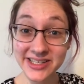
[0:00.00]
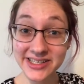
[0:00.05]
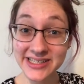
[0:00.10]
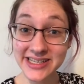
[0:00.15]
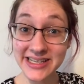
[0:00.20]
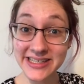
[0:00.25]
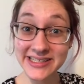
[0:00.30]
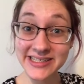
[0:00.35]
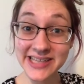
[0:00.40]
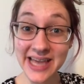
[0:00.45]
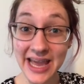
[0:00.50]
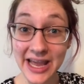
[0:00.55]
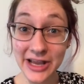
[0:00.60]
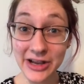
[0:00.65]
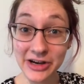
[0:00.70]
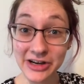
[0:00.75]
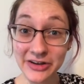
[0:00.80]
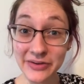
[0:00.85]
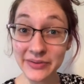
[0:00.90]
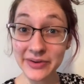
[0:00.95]
Today
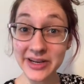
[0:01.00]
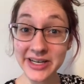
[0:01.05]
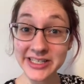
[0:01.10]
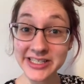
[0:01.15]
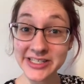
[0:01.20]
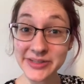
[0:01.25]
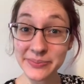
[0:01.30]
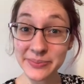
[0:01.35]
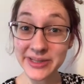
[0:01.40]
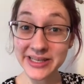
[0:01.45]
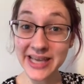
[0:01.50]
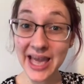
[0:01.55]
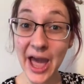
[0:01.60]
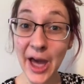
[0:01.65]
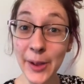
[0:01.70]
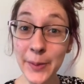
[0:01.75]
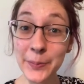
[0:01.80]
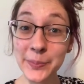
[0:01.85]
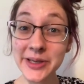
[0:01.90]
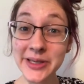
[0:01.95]
you're going to be
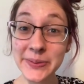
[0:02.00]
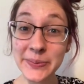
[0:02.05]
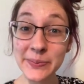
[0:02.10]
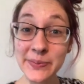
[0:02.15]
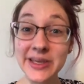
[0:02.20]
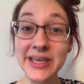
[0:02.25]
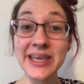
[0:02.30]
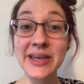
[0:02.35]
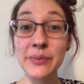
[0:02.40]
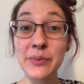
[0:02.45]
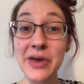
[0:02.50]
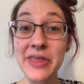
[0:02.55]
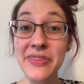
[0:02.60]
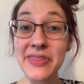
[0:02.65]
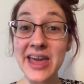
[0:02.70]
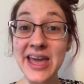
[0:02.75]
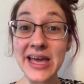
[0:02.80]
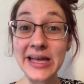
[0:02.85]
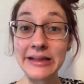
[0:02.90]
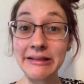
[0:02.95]
helping me with
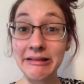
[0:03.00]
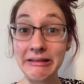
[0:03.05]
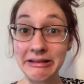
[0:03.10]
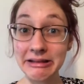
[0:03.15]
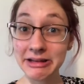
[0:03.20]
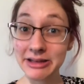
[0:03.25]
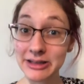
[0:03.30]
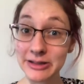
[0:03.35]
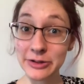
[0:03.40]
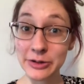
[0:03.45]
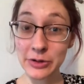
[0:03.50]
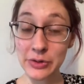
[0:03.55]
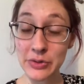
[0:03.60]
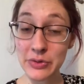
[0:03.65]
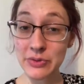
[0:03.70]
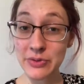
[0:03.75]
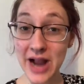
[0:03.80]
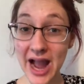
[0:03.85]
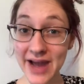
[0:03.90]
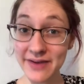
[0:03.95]
a little
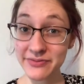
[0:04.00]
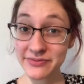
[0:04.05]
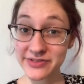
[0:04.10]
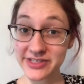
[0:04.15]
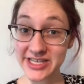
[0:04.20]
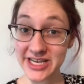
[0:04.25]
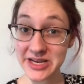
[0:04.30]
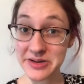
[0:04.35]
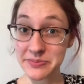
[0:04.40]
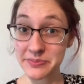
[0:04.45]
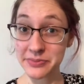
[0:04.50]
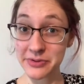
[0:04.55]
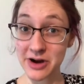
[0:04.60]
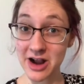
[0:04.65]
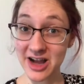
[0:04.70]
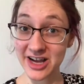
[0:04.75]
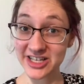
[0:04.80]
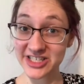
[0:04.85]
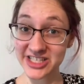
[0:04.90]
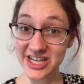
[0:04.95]
crafting
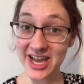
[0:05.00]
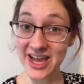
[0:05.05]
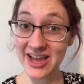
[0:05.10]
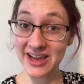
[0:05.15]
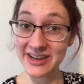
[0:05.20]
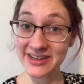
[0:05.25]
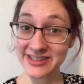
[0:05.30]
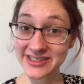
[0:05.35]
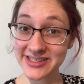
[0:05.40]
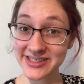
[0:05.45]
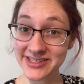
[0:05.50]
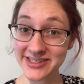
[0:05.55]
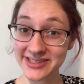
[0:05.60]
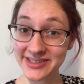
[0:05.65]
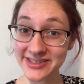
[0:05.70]
project.